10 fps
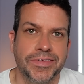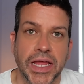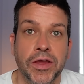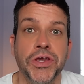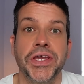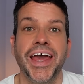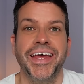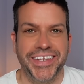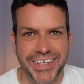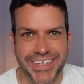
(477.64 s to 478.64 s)
now you
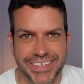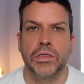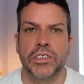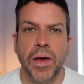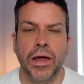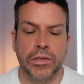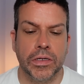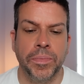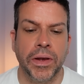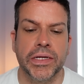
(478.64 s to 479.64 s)
can. Smart
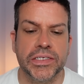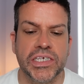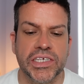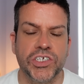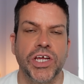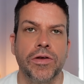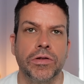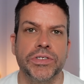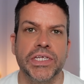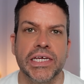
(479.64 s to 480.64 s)
appliances in
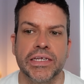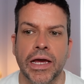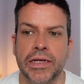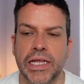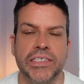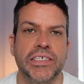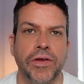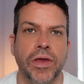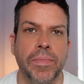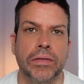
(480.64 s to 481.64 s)
general need
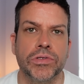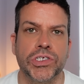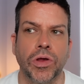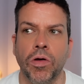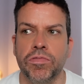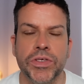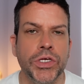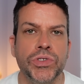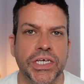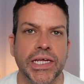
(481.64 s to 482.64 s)
unnecessary amounts of
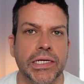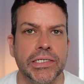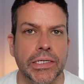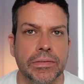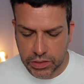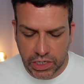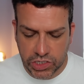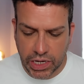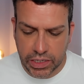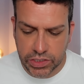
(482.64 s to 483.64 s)
user data,
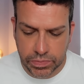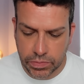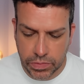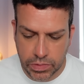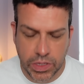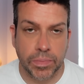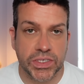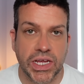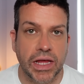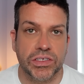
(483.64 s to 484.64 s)
such as
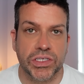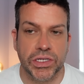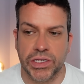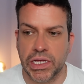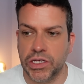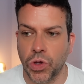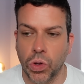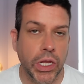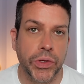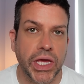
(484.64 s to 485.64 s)
thermostats that need
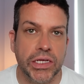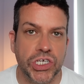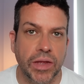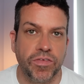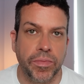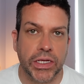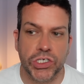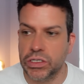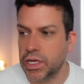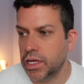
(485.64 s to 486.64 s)
your location
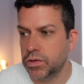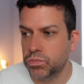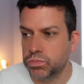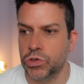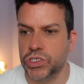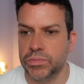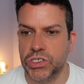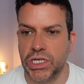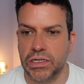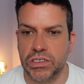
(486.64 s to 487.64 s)
information and washing
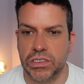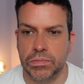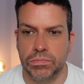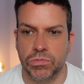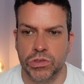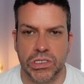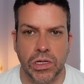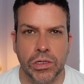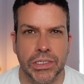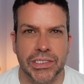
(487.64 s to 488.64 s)
machines that want to
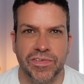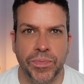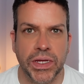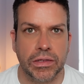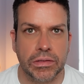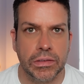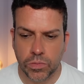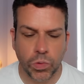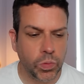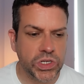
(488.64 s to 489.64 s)
know your date of birth.
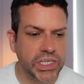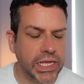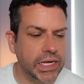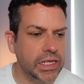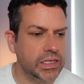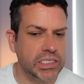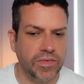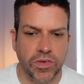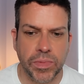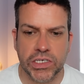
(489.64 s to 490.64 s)
What do they need this
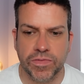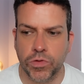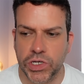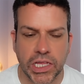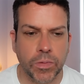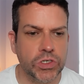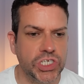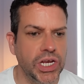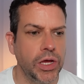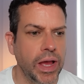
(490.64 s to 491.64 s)
information for? Do they want
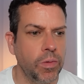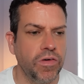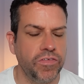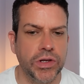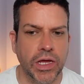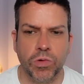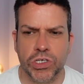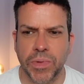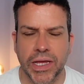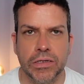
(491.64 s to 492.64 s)
to know how often I
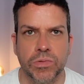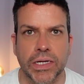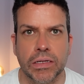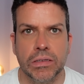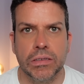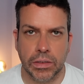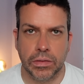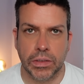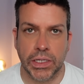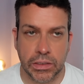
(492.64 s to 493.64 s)
wash my underwear?
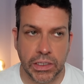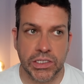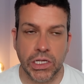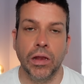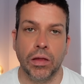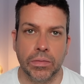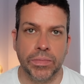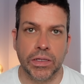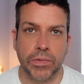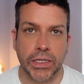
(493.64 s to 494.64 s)
It's a lot,
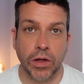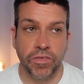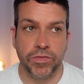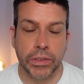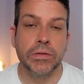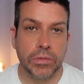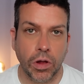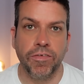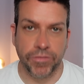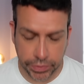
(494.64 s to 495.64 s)
by the way.
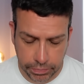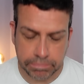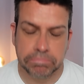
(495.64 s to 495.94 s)
Often.